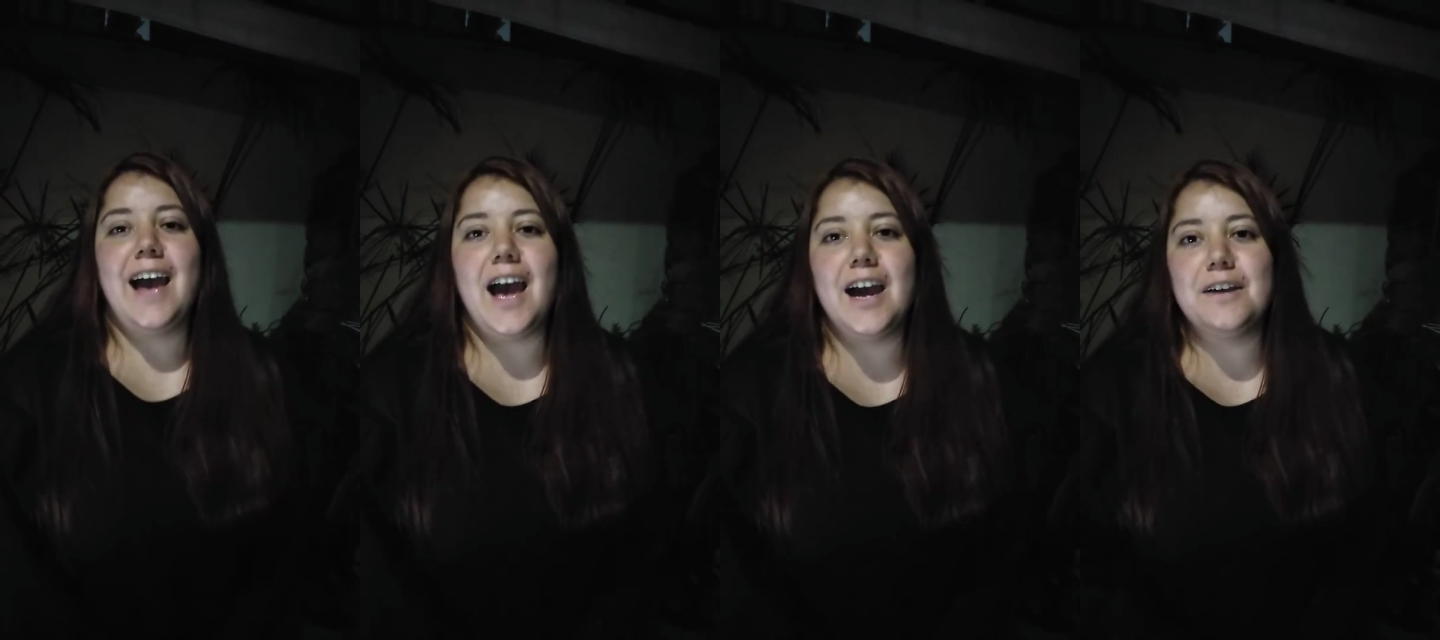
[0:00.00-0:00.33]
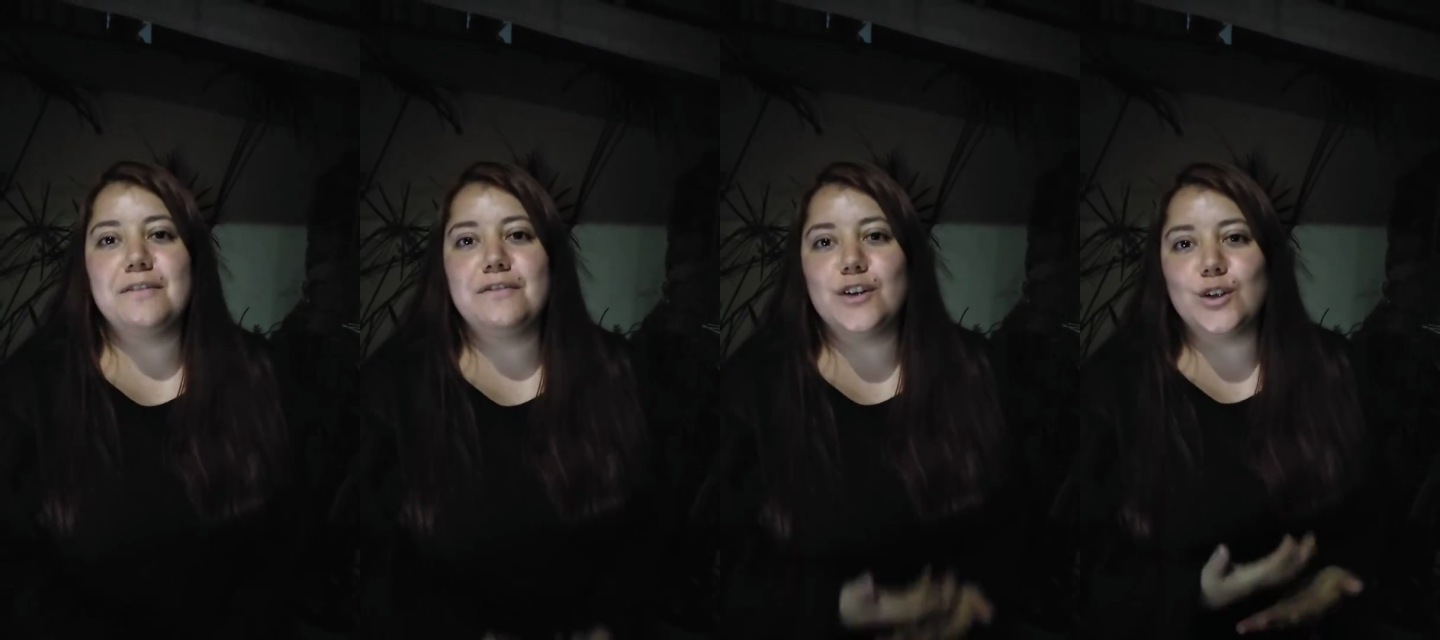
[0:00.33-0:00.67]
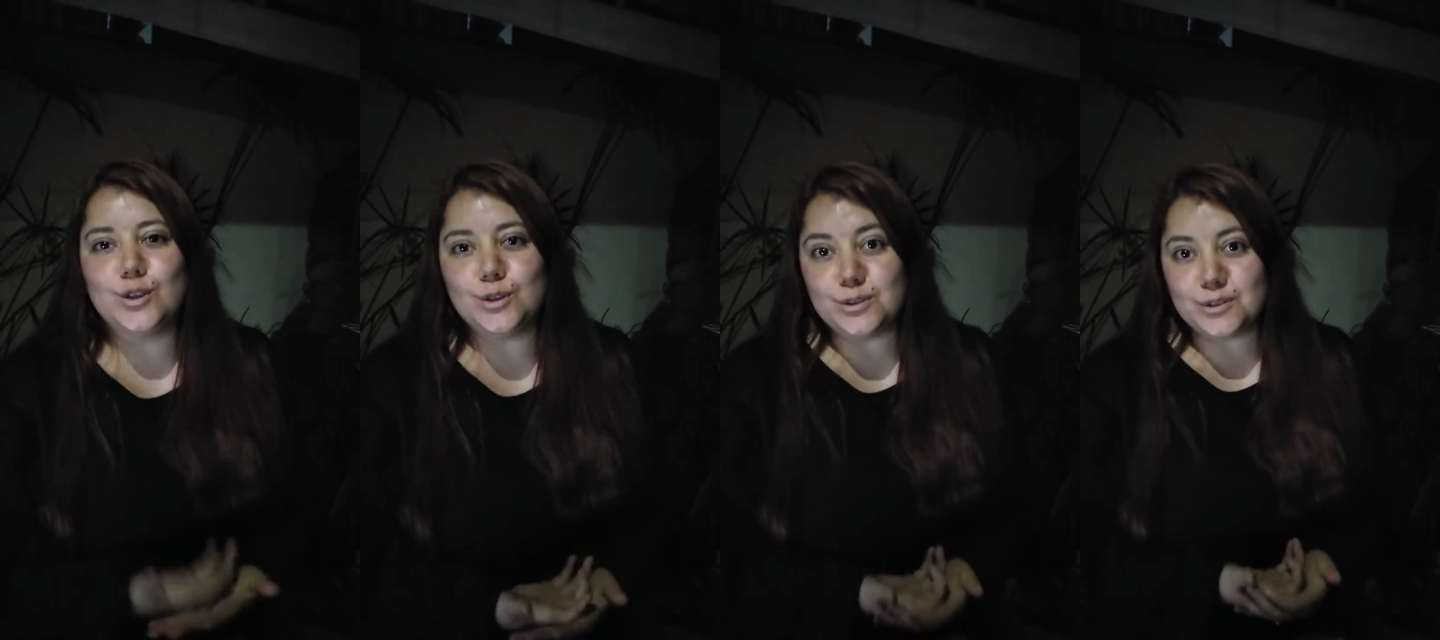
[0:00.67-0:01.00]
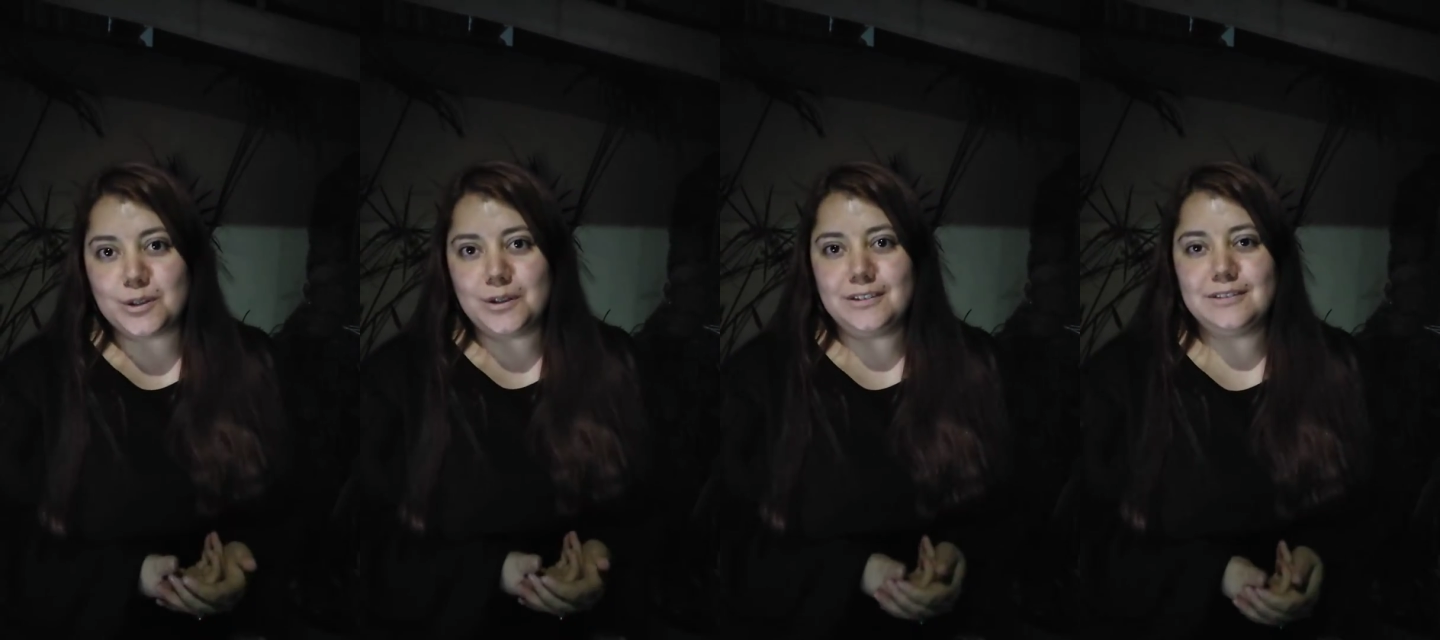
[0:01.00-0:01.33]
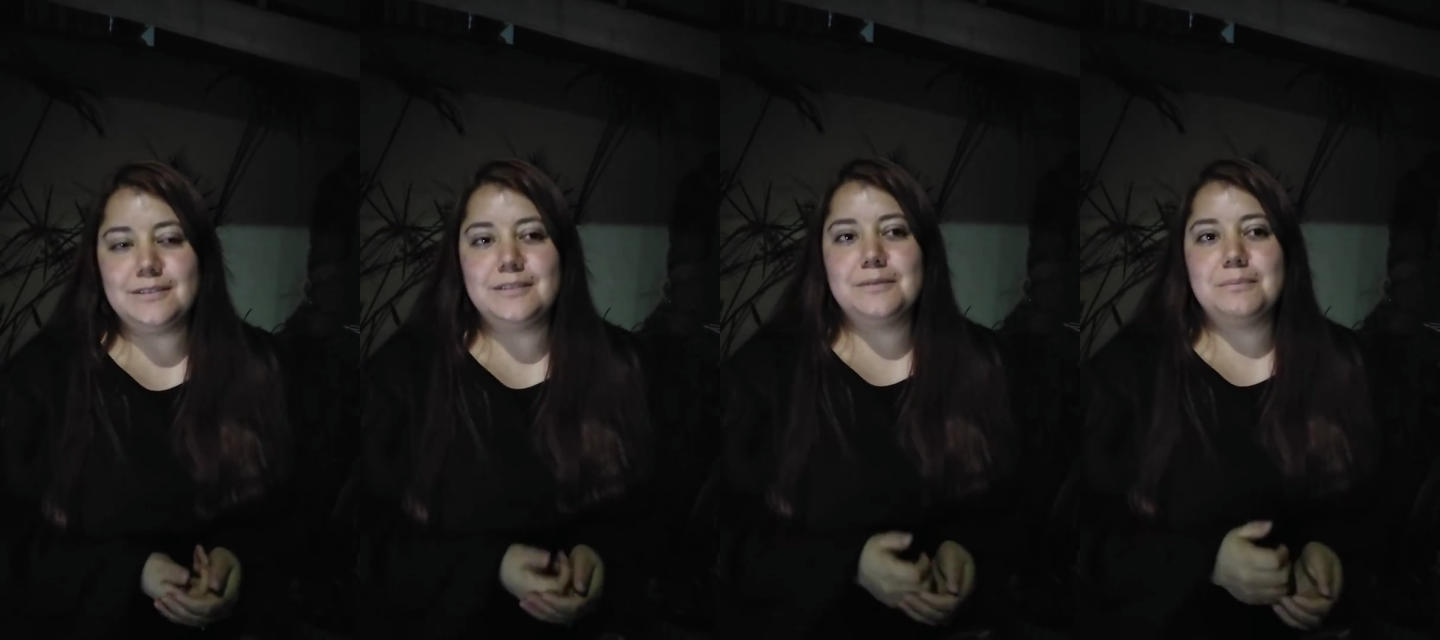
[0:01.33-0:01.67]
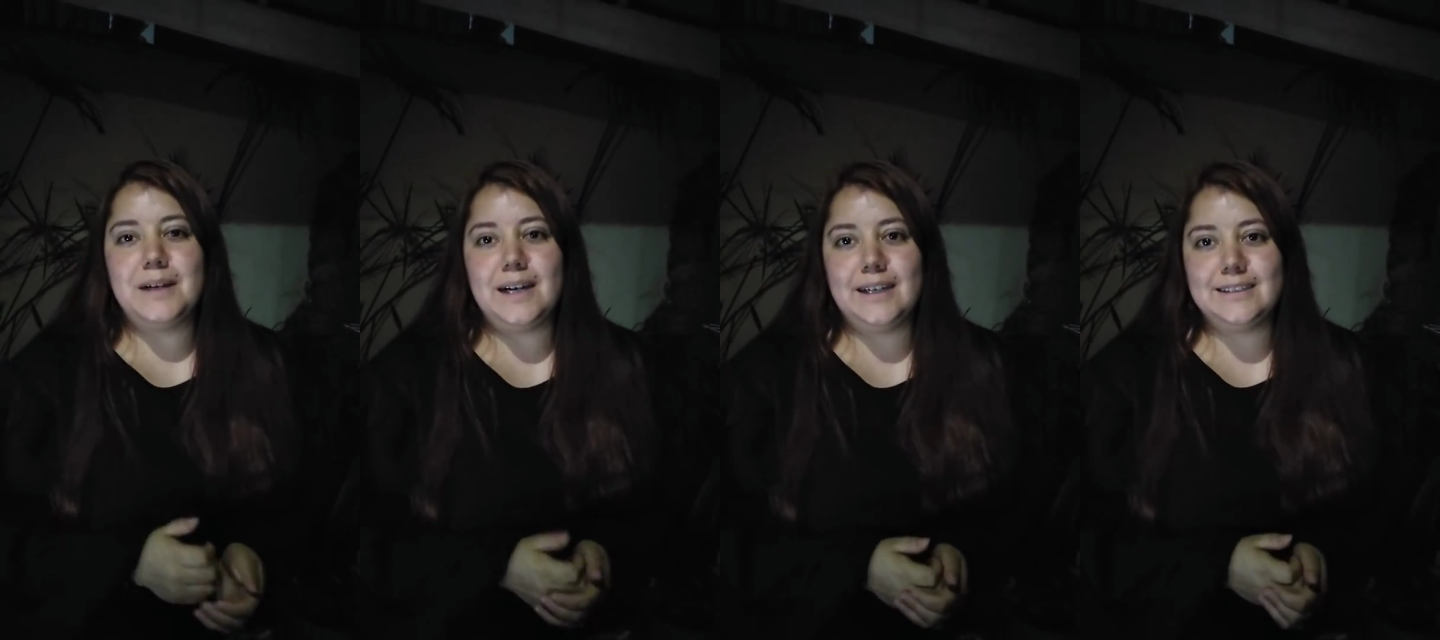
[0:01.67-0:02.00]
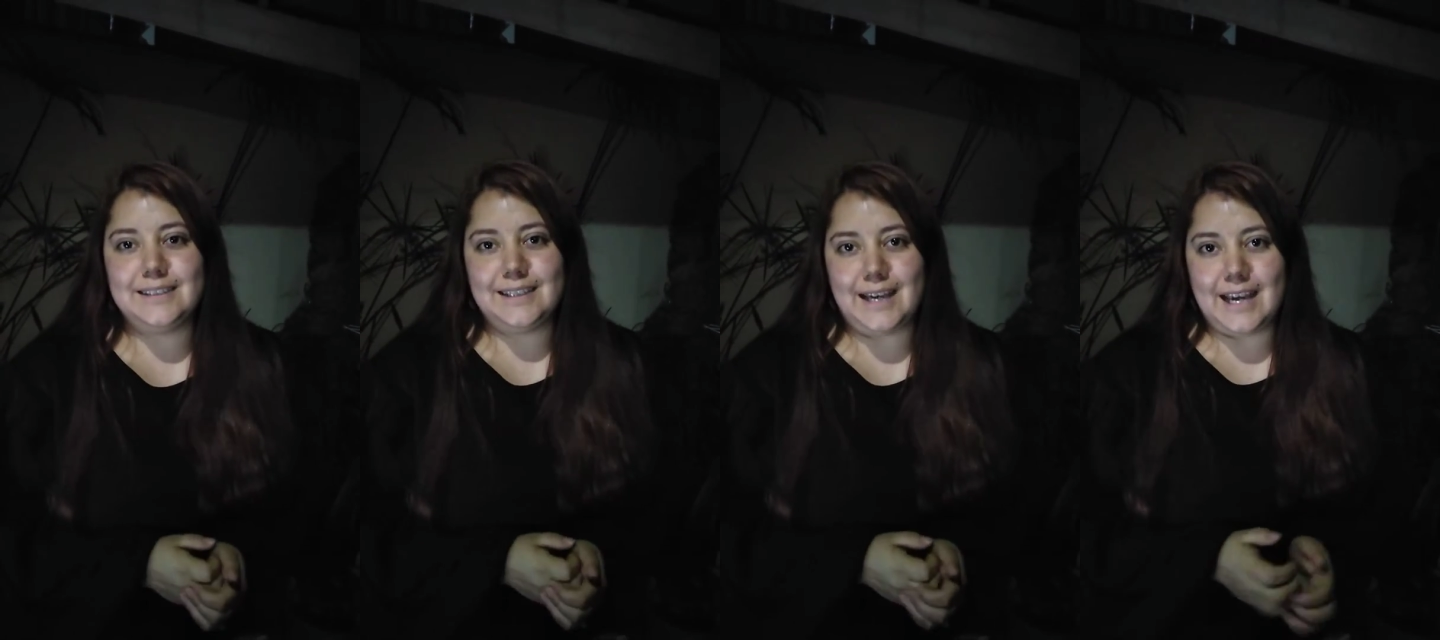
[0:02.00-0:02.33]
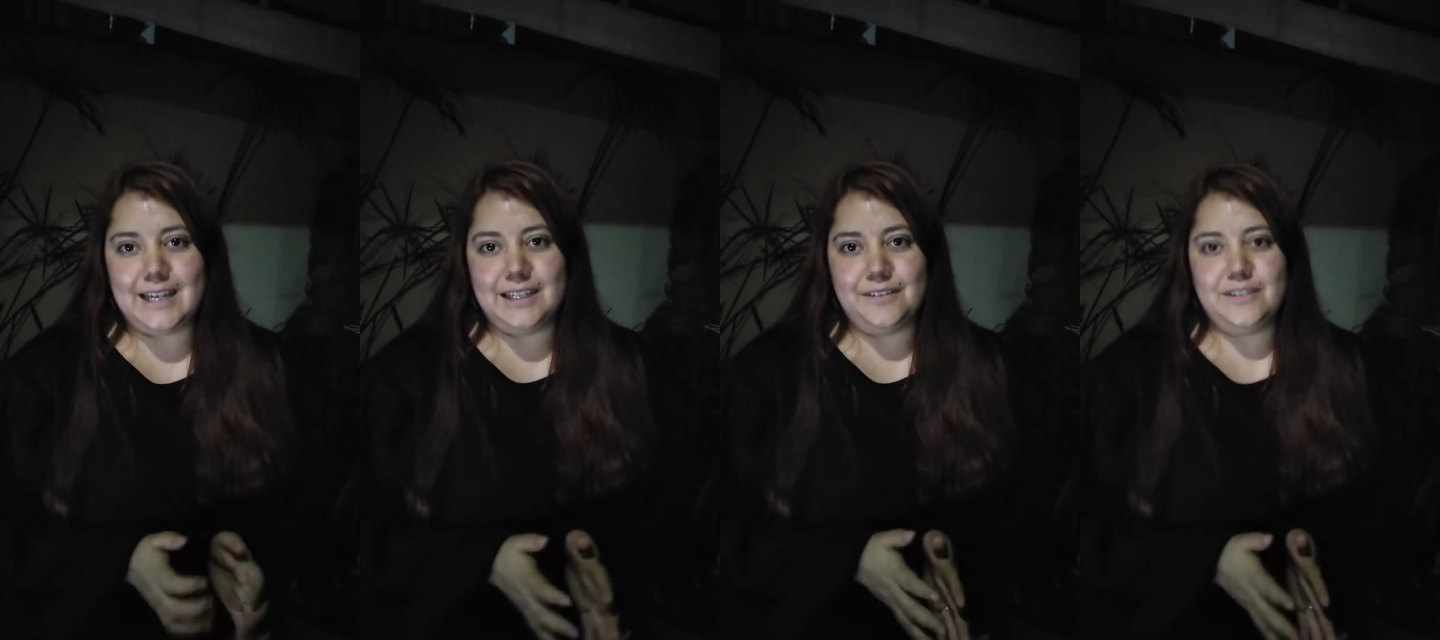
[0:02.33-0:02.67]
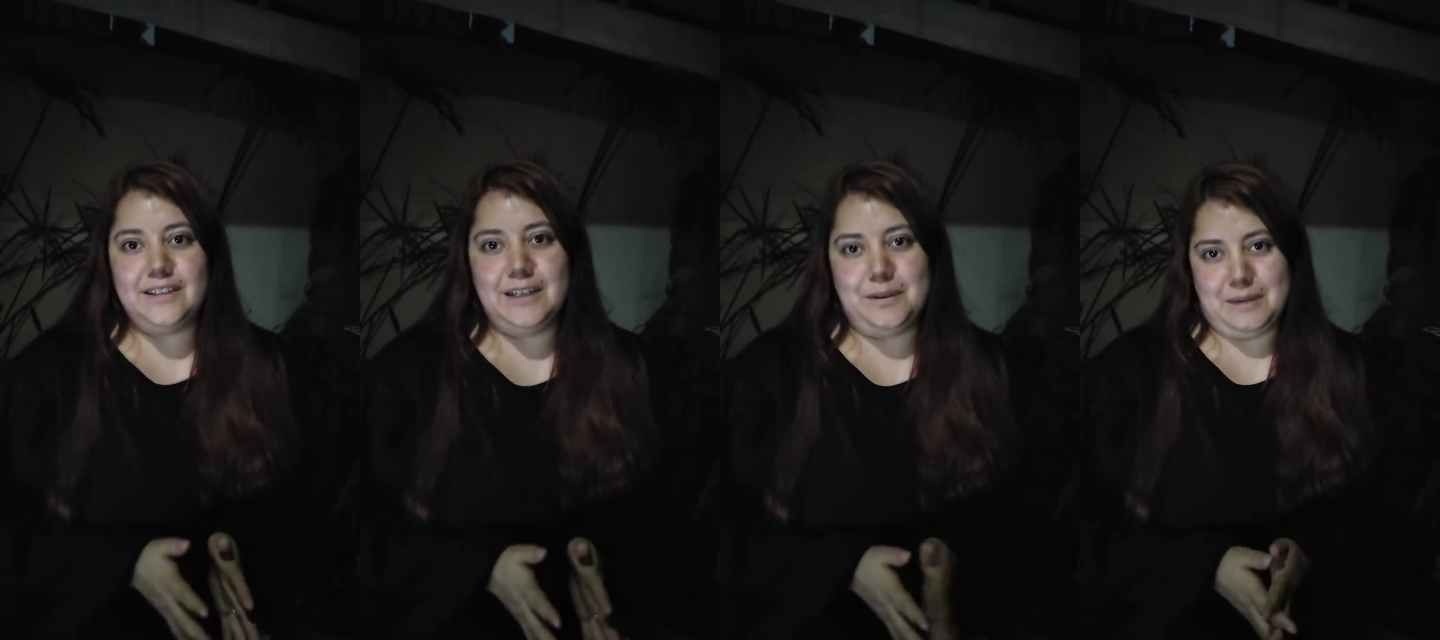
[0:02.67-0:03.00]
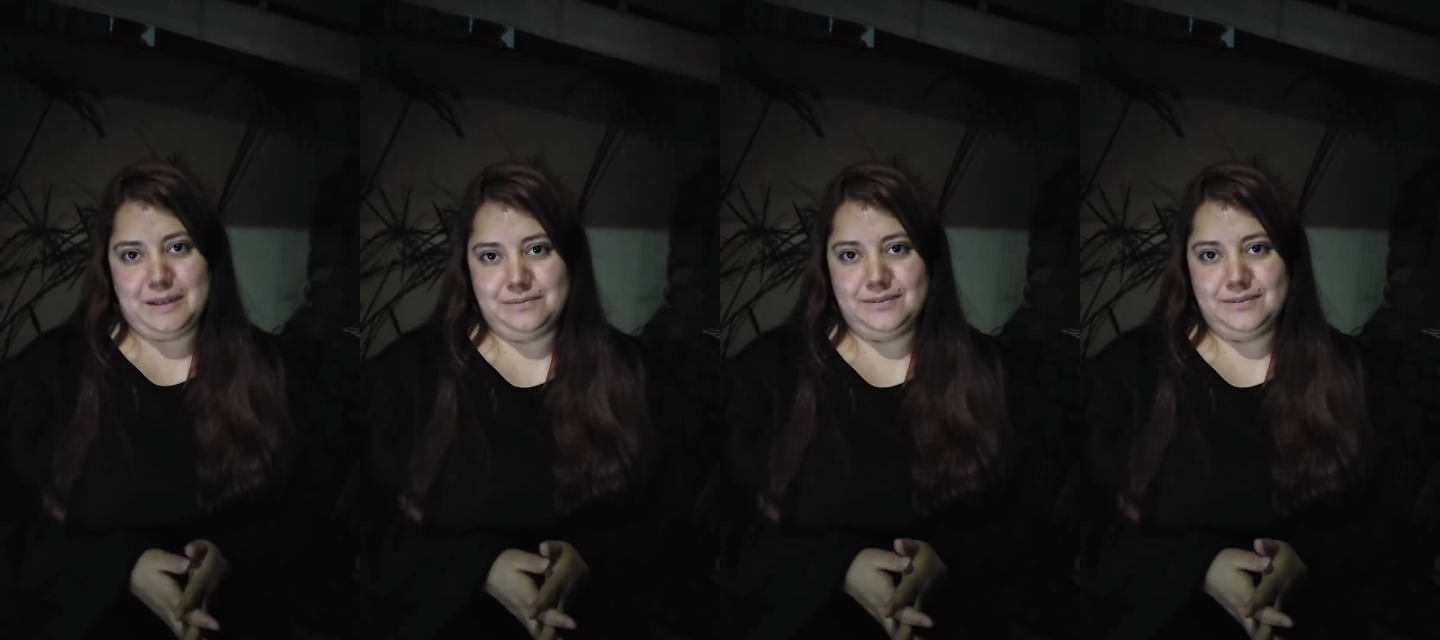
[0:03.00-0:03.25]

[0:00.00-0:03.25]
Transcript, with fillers: I am from Cusco, but I live in Lima.